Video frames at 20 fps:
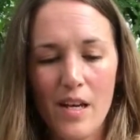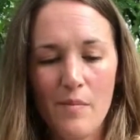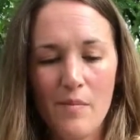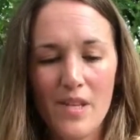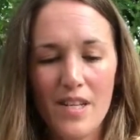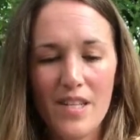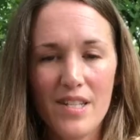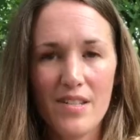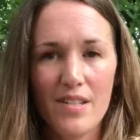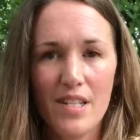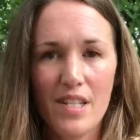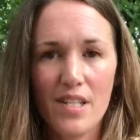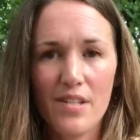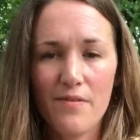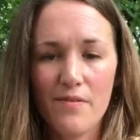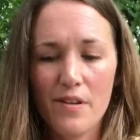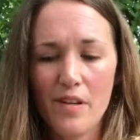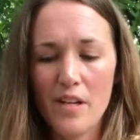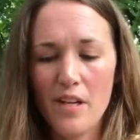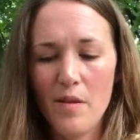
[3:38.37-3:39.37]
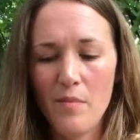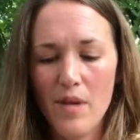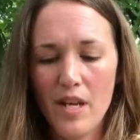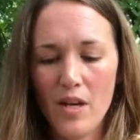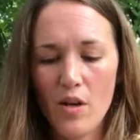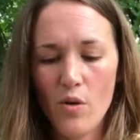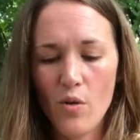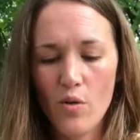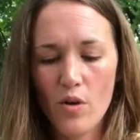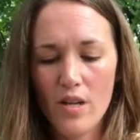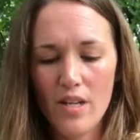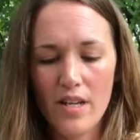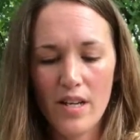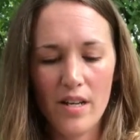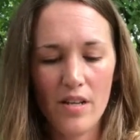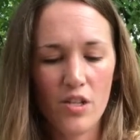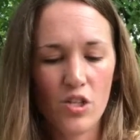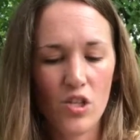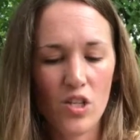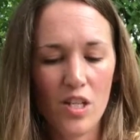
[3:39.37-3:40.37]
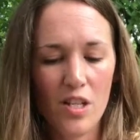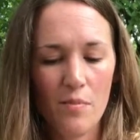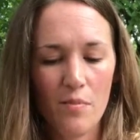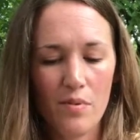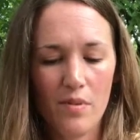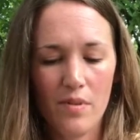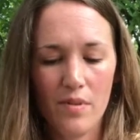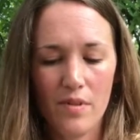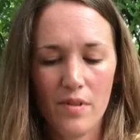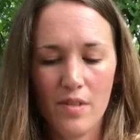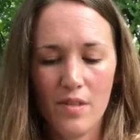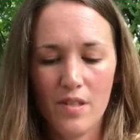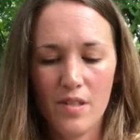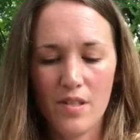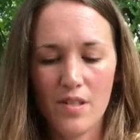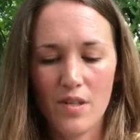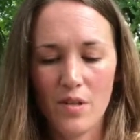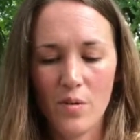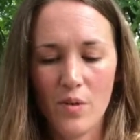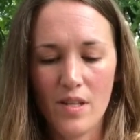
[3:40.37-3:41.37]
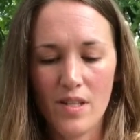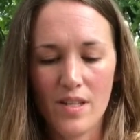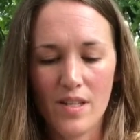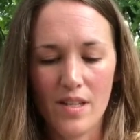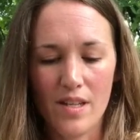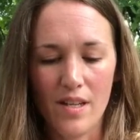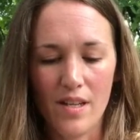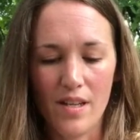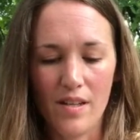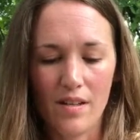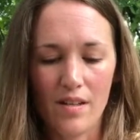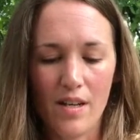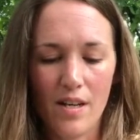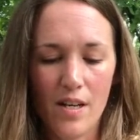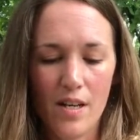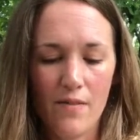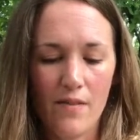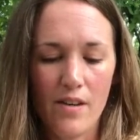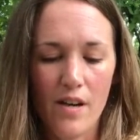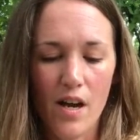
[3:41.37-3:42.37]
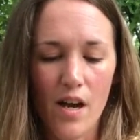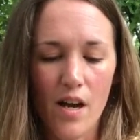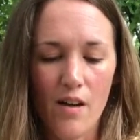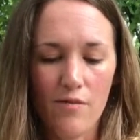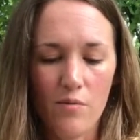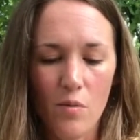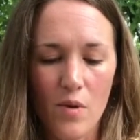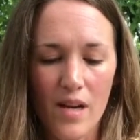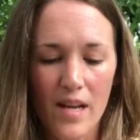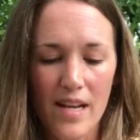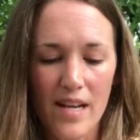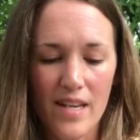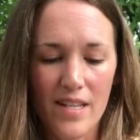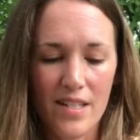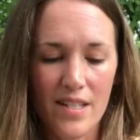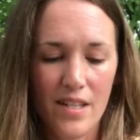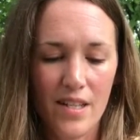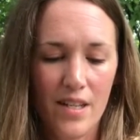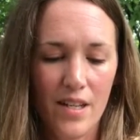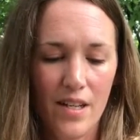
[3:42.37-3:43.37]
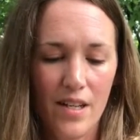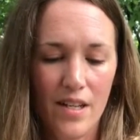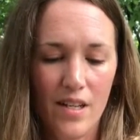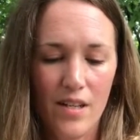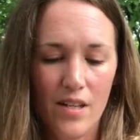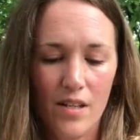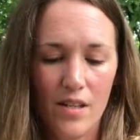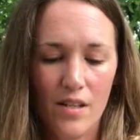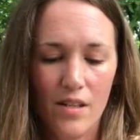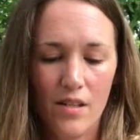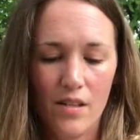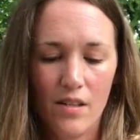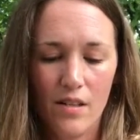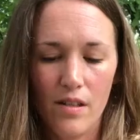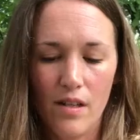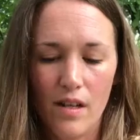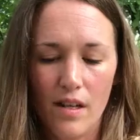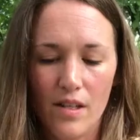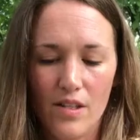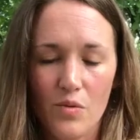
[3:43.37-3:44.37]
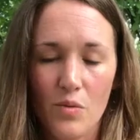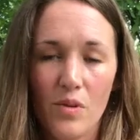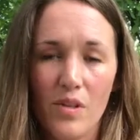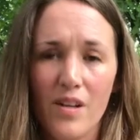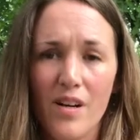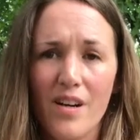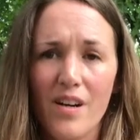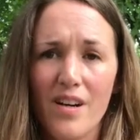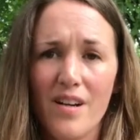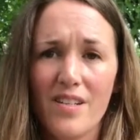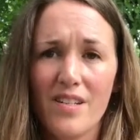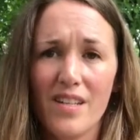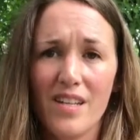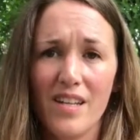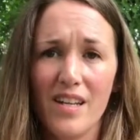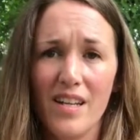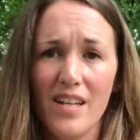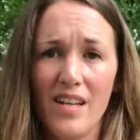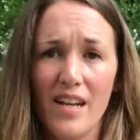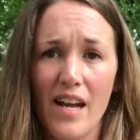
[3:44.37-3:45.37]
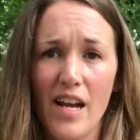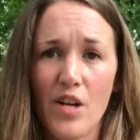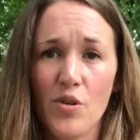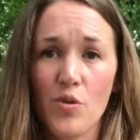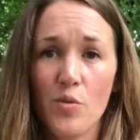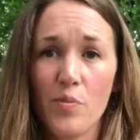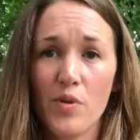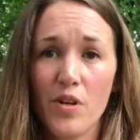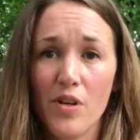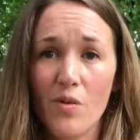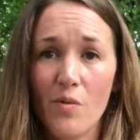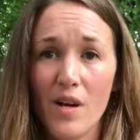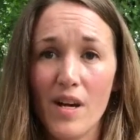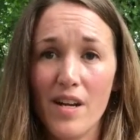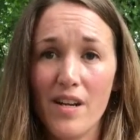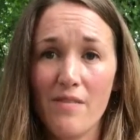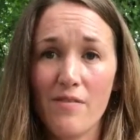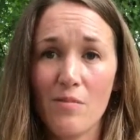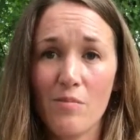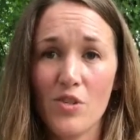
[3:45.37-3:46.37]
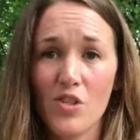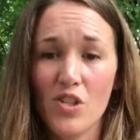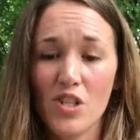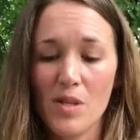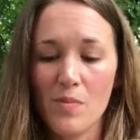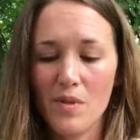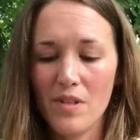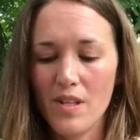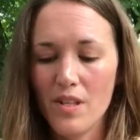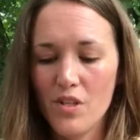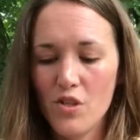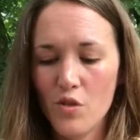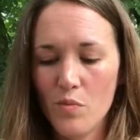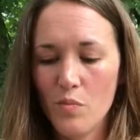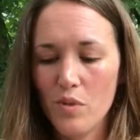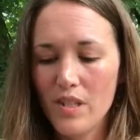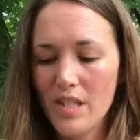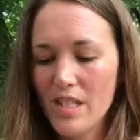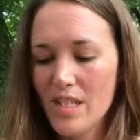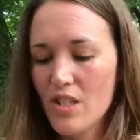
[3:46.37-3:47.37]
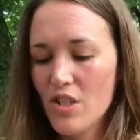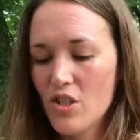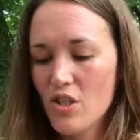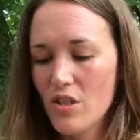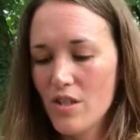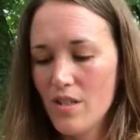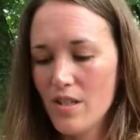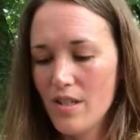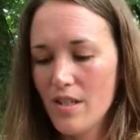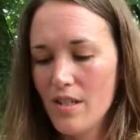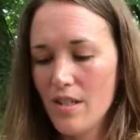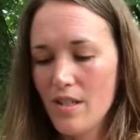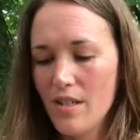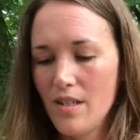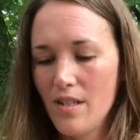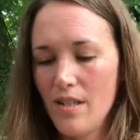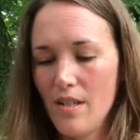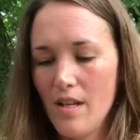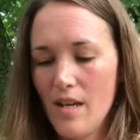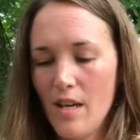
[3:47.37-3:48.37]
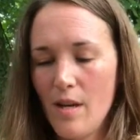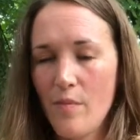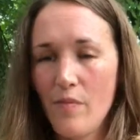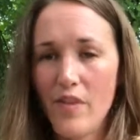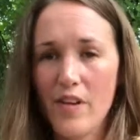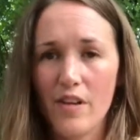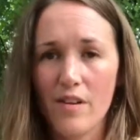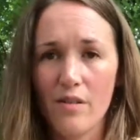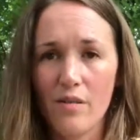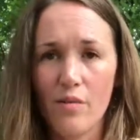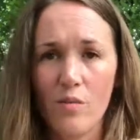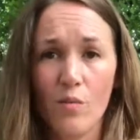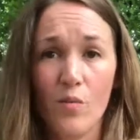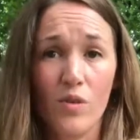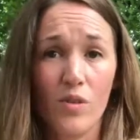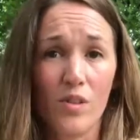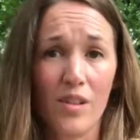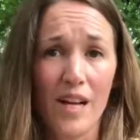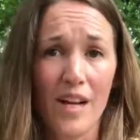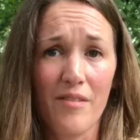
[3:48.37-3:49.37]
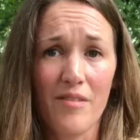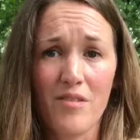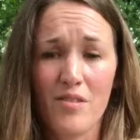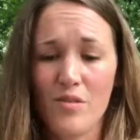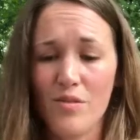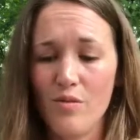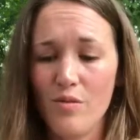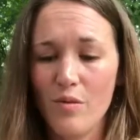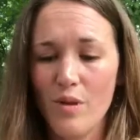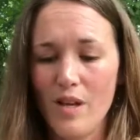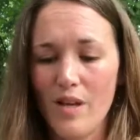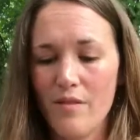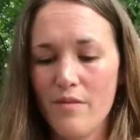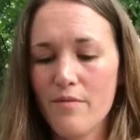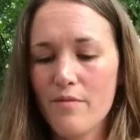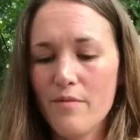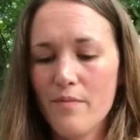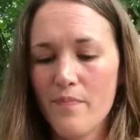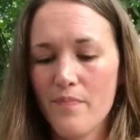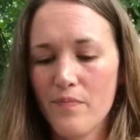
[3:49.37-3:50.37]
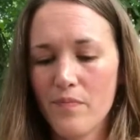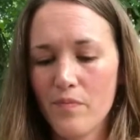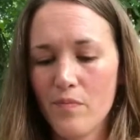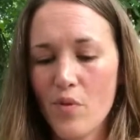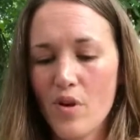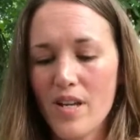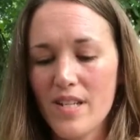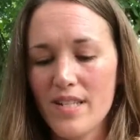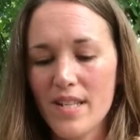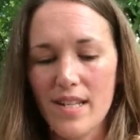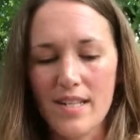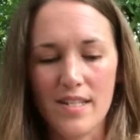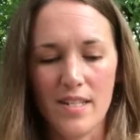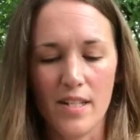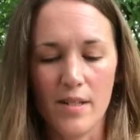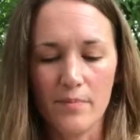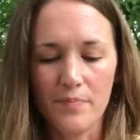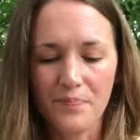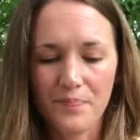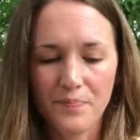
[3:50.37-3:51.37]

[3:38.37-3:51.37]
This is from a Corriedale sheep, so it's kind of an off-white. It's really hard to get an actual pure white from sheep unless you bleach their wool after you have processed it.